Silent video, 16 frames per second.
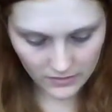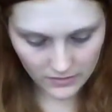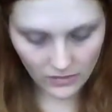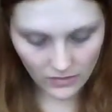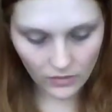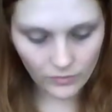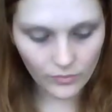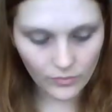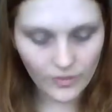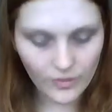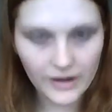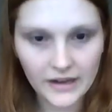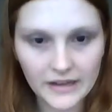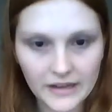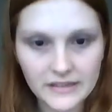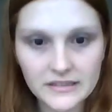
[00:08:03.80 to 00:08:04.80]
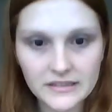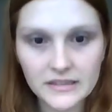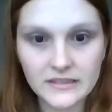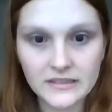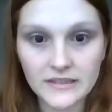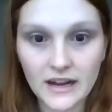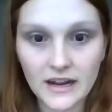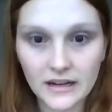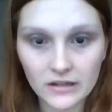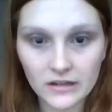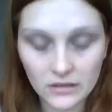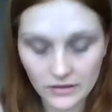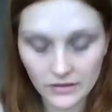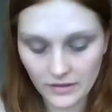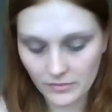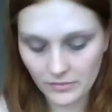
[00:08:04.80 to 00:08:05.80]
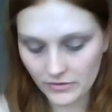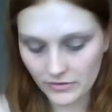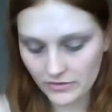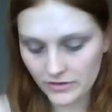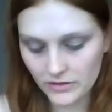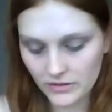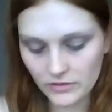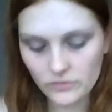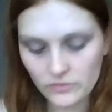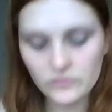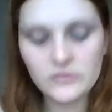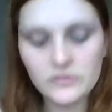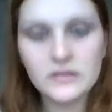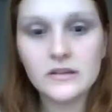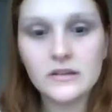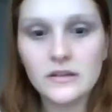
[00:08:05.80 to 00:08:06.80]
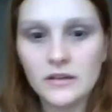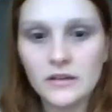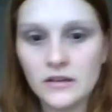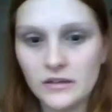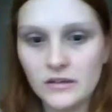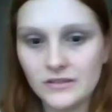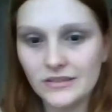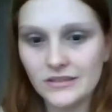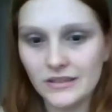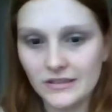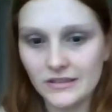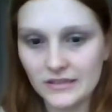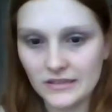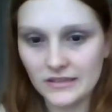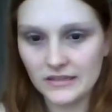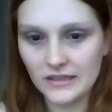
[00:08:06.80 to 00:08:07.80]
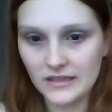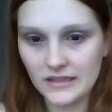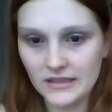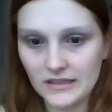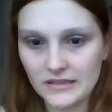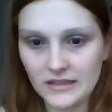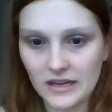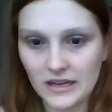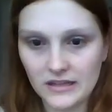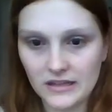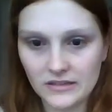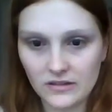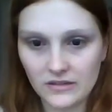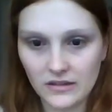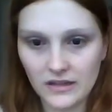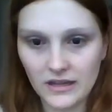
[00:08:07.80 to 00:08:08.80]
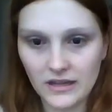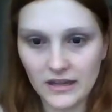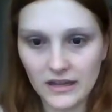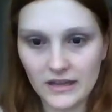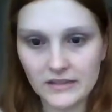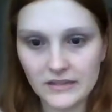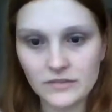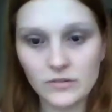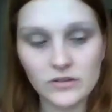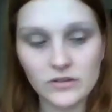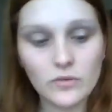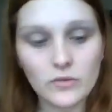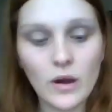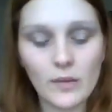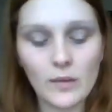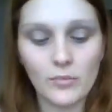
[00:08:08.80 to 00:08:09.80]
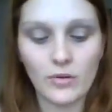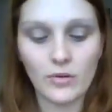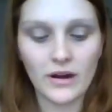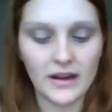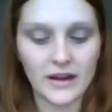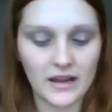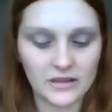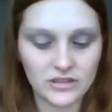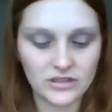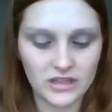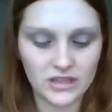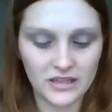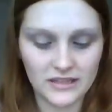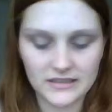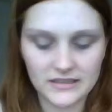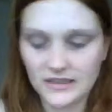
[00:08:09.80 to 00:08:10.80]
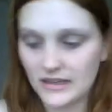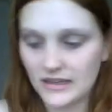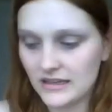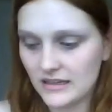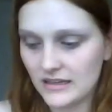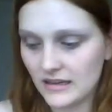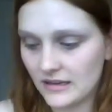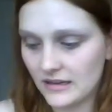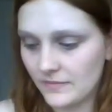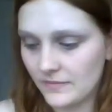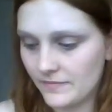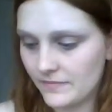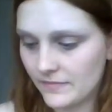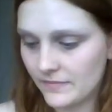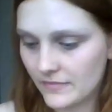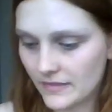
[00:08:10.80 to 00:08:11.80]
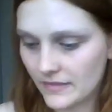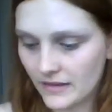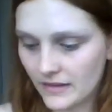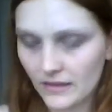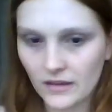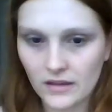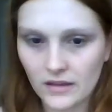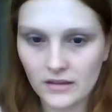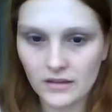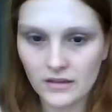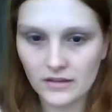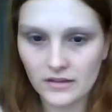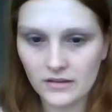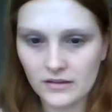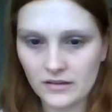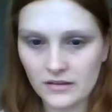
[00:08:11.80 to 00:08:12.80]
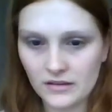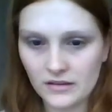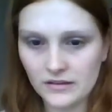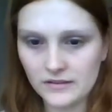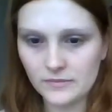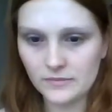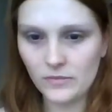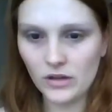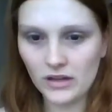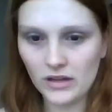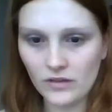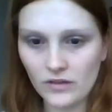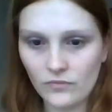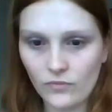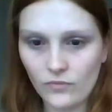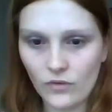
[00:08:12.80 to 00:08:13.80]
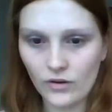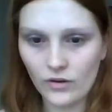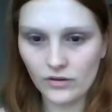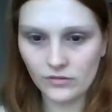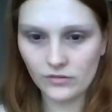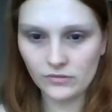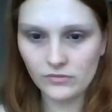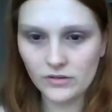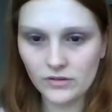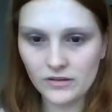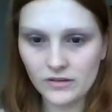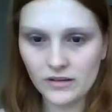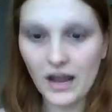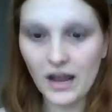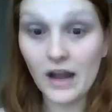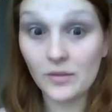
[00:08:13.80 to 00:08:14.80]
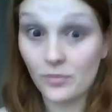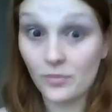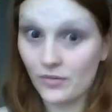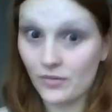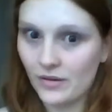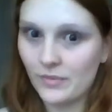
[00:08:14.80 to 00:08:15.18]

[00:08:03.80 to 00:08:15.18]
ombre into the dark colour that I'm going to use. So as you can see, this darkest colour here, it's quite bright actually. It's like it's more like a royal Cadbury